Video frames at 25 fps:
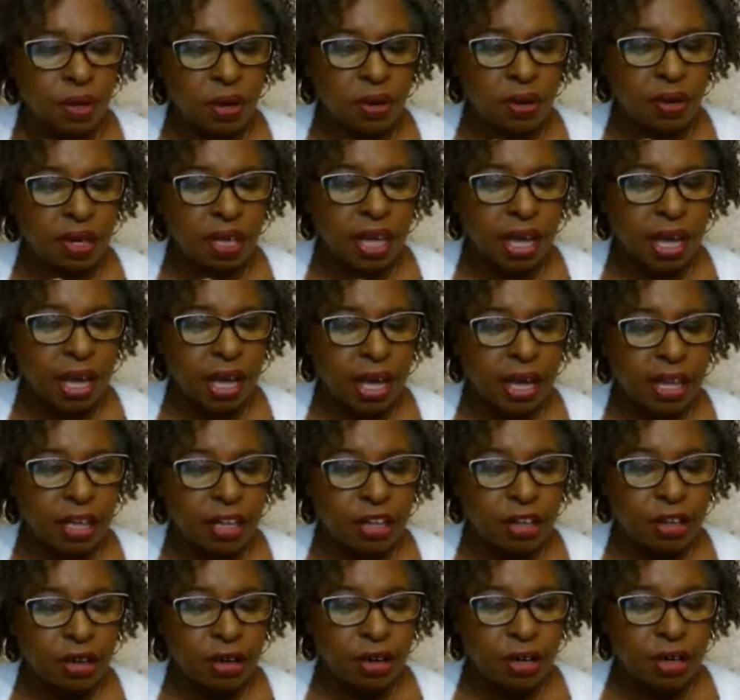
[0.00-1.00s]

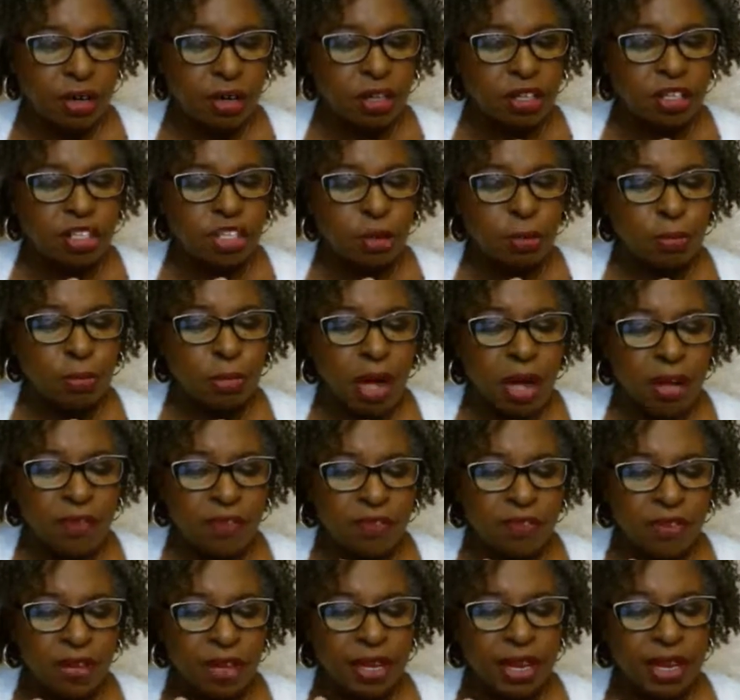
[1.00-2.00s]
Okay, so
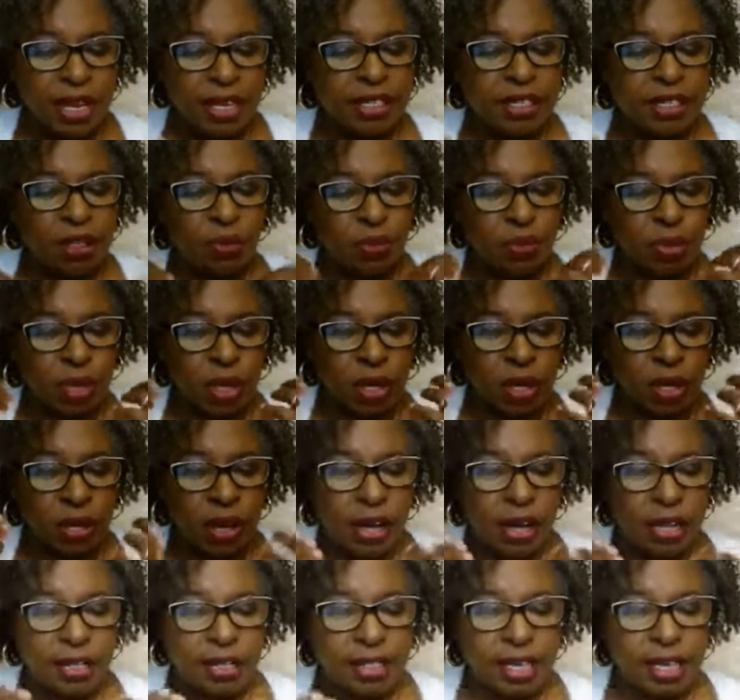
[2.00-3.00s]
mindfulness, we
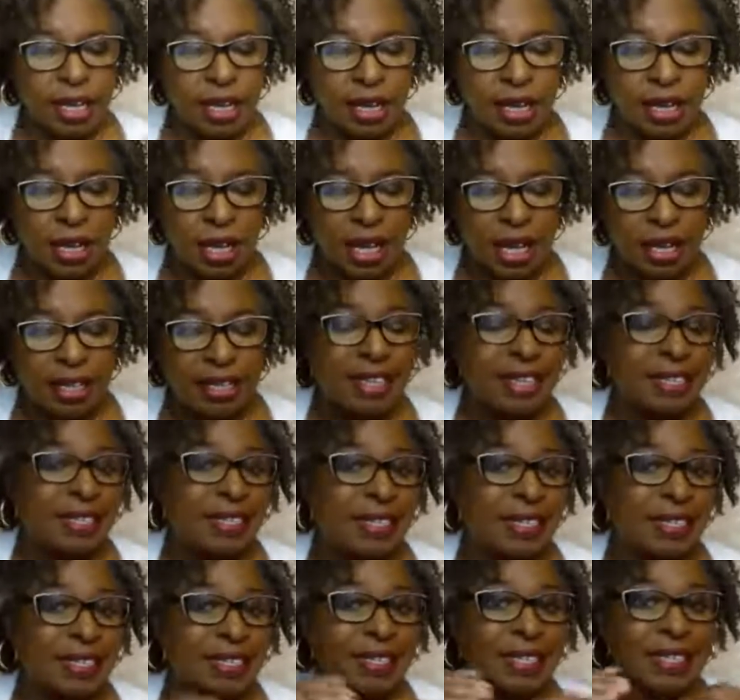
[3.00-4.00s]
learned,
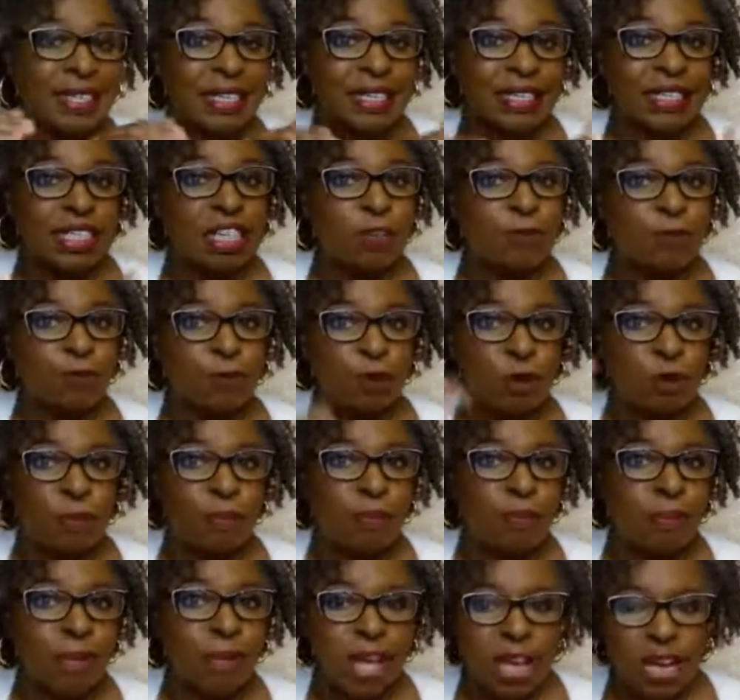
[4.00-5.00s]
is existed for
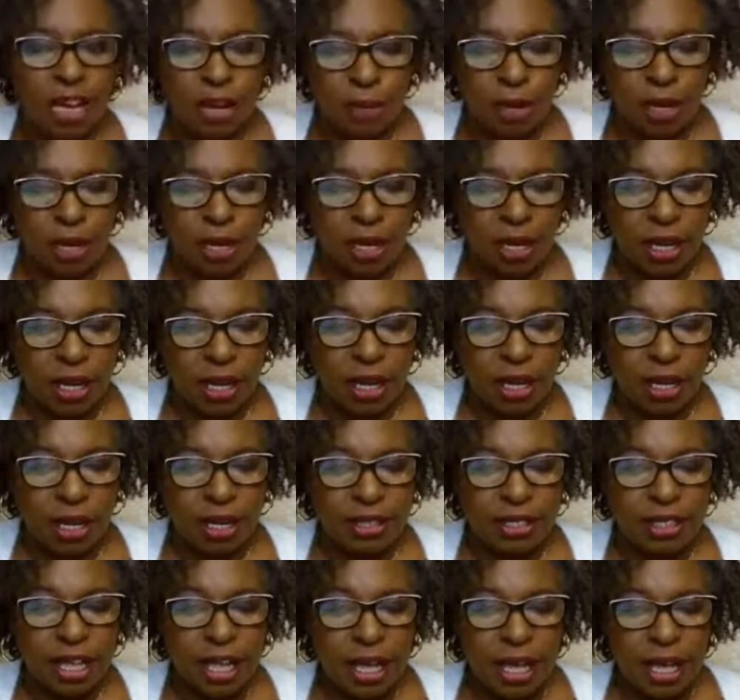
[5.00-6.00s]
many, many
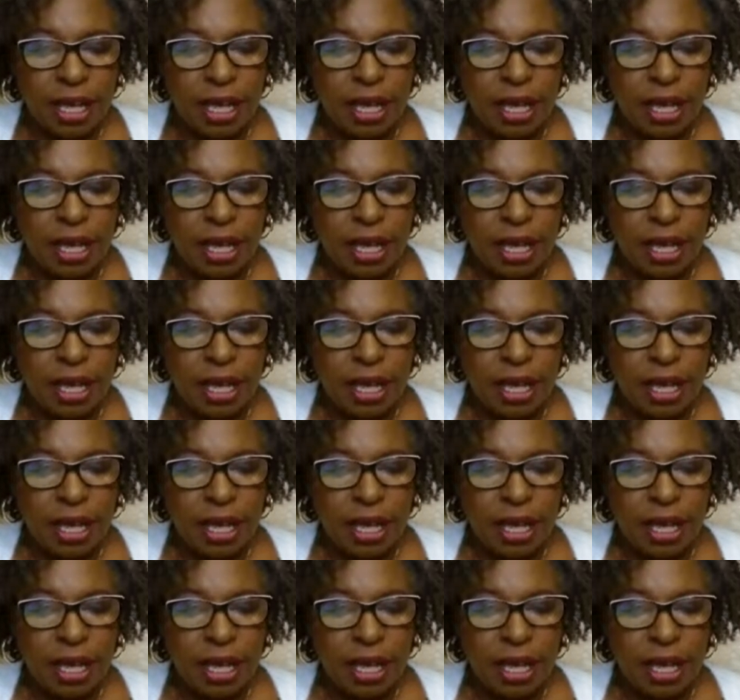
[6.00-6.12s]
years.